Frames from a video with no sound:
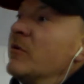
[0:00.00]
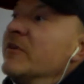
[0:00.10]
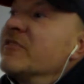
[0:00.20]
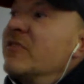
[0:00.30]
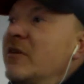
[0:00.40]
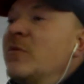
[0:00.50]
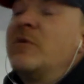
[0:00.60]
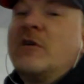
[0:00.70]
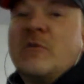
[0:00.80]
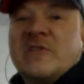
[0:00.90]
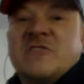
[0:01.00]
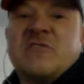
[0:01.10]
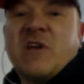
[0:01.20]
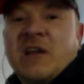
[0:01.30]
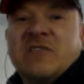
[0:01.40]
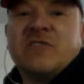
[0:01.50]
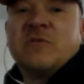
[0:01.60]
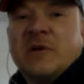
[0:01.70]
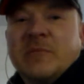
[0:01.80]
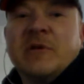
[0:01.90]
always trained
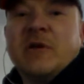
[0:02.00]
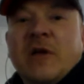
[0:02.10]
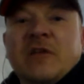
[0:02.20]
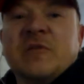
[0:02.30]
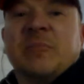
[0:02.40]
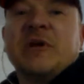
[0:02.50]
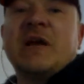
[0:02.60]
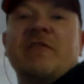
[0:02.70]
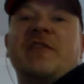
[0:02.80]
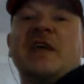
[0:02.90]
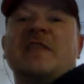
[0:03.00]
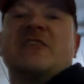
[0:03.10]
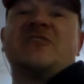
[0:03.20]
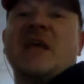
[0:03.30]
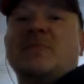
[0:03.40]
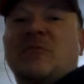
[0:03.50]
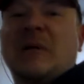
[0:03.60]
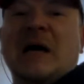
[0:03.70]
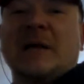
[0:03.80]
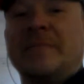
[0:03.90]
to put everything in the same
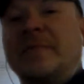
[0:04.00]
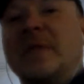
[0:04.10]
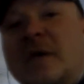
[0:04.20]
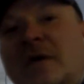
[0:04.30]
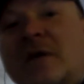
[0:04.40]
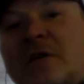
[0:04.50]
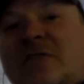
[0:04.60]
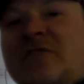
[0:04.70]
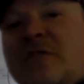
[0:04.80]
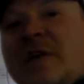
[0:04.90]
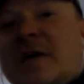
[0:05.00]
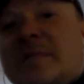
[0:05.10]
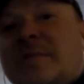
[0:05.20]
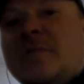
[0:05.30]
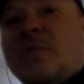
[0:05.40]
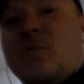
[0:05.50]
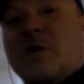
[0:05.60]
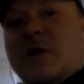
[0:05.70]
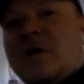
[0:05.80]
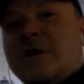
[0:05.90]
spot, so that
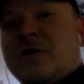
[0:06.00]
we're all